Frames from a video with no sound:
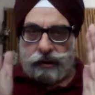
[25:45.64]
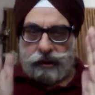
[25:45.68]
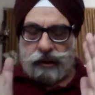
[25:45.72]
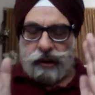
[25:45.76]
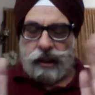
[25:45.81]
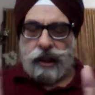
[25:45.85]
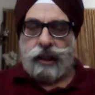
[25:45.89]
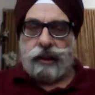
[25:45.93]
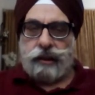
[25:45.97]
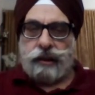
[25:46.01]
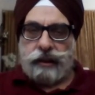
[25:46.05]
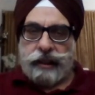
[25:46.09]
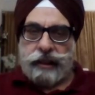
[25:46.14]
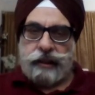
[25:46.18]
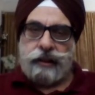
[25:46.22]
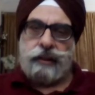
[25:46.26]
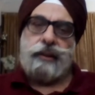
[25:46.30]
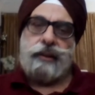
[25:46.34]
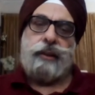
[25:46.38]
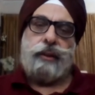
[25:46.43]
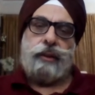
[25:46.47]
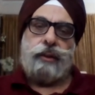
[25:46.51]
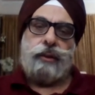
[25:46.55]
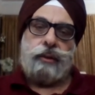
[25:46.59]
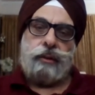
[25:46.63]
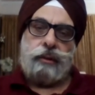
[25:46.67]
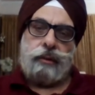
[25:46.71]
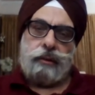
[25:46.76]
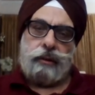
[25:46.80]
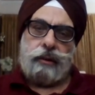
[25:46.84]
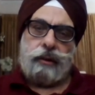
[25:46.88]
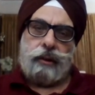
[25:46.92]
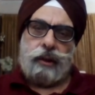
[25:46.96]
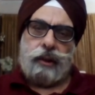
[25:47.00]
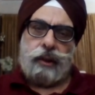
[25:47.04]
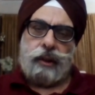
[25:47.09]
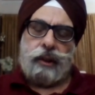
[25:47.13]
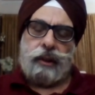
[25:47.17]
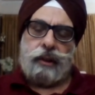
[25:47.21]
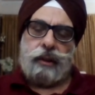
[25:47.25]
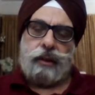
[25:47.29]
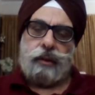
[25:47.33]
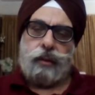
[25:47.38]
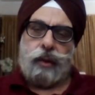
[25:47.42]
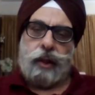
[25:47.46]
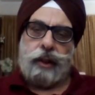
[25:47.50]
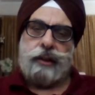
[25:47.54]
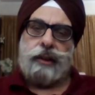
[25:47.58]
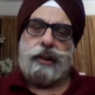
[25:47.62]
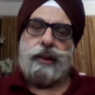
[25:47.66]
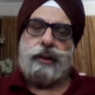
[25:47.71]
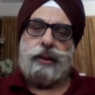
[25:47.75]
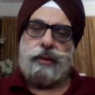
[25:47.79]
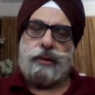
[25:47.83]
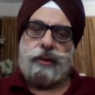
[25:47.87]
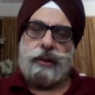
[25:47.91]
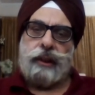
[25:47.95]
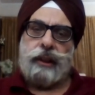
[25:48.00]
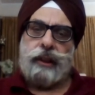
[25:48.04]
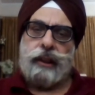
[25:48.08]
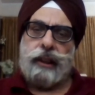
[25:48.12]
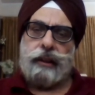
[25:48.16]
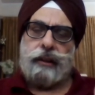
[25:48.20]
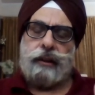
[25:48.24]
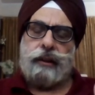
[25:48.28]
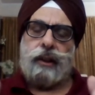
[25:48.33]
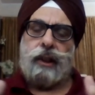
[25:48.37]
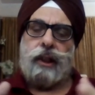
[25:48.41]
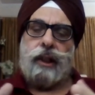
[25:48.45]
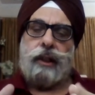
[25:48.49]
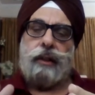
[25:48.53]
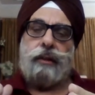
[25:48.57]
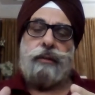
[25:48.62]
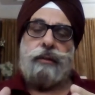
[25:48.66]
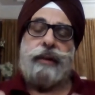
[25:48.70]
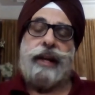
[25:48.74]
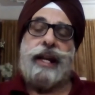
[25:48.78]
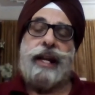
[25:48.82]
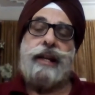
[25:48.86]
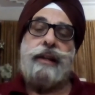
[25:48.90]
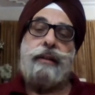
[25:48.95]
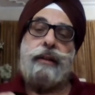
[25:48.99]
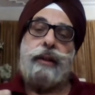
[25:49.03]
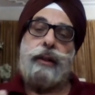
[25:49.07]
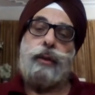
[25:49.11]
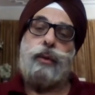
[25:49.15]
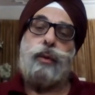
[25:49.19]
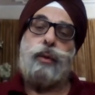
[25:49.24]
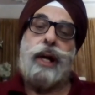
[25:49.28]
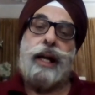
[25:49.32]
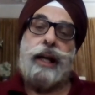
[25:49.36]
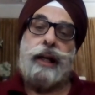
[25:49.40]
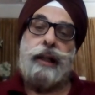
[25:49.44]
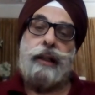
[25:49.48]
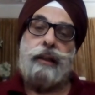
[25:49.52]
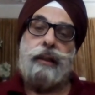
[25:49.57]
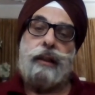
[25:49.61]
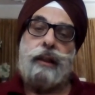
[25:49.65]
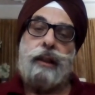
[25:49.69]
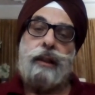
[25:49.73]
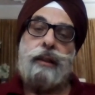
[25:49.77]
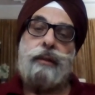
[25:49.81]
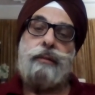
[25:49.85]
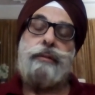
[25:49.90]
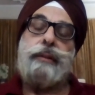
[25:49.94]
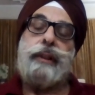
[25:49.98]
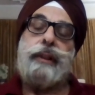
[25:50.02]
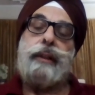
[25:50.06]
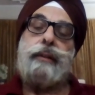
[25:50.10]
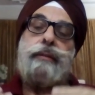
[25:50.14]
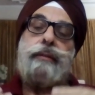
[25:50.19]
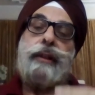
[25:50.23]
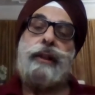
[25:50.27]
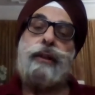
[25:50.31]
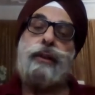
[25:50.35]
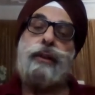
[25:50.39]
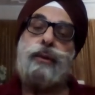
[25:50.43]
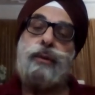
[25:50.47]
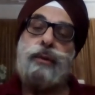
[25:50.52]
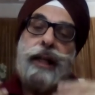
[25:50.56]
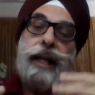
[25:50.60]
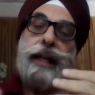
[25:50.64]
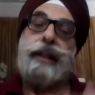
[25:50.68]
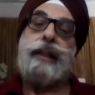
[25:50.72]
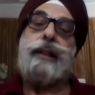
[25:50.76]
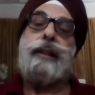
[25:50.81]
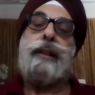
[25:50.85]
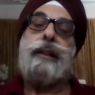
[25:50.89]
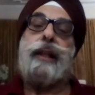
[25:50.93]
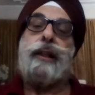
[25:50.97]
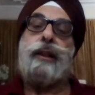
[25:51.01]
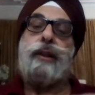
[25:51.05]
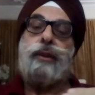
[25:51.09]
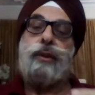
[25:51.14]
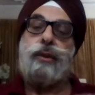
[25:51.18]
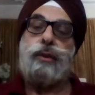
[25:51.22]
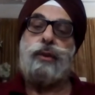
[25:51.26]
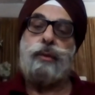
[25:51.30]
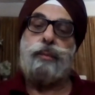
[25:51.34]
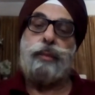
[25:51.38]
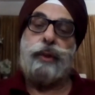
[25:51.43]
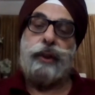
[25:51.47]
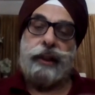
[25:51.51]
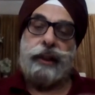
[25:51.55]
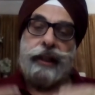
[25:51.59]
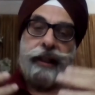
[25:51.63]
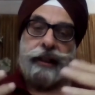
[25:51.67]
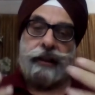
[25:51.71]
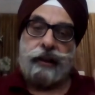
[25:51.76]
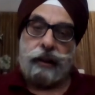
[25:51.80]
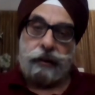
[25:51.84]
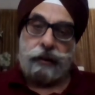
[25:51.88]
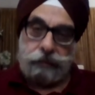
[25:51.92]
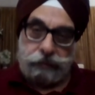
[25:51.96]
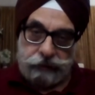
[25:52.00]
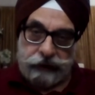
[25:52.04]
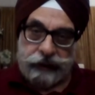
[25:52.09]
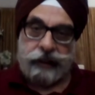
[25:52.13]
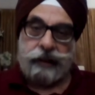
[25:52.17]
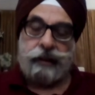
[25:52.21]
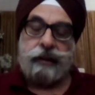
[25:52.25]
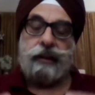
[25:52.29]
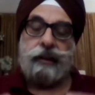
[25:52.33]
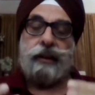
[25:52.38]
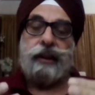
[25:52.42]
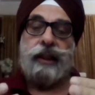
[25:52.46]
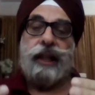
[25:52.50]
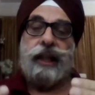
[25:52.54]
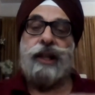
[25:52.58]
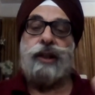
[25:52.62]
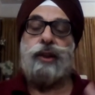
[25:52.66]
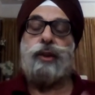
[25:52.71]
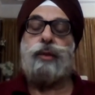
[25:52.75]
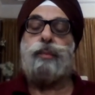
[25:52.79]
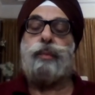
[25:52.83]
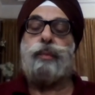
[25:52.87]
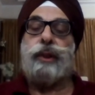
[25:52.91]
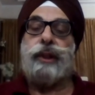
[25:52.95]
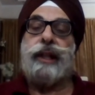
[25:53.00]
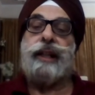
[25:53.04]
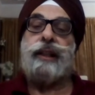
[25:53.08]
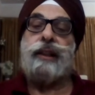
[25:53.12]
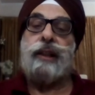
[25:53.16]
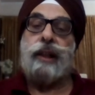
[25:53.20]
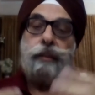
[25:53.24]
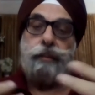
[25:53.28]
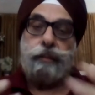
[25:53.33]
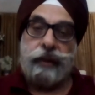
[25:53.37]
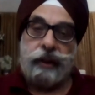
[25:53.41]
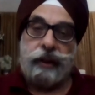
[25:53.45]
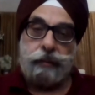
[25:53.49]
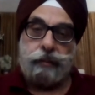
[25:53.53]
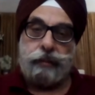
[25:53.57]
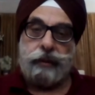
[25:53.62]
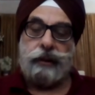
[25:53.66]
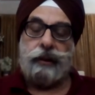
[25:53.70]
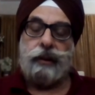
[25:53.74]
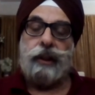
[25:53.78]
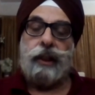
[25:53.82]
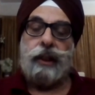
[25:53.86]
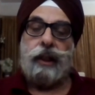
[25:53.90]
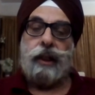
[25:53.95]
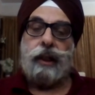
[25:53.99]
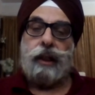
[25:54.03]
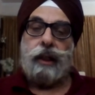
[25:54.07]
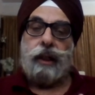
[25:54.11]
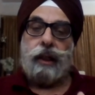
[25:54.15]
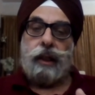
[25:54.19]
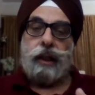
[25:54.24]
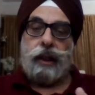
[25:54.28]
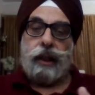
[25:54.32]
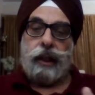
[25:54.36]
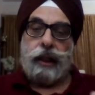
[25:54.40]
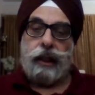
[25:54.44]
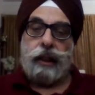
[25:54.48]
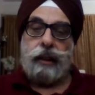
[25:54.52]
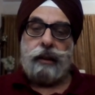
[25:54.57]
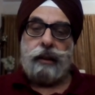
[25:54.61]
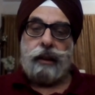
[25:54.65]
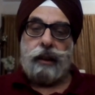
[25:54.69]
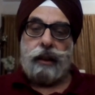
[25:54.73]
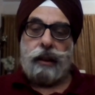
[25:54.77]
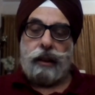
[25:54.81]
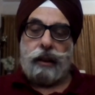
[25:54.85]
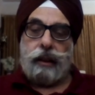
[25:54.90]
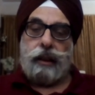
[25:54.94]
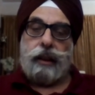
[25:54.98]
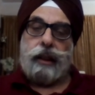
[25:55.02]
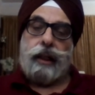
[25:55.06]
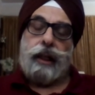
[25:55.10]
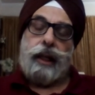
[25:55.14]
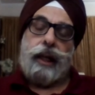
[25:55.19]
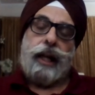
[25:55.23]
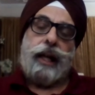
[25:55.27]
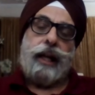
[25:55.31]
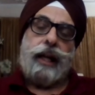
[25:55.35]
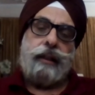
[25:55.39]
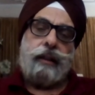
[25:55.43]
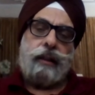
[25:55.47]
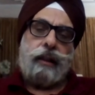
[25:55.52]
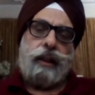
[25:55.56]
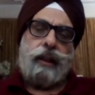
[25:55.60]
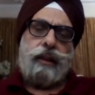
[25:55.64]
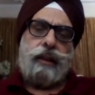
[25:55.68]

10th Guru wanted to say that when required, we will do anything to protect our faith and to protect our people. And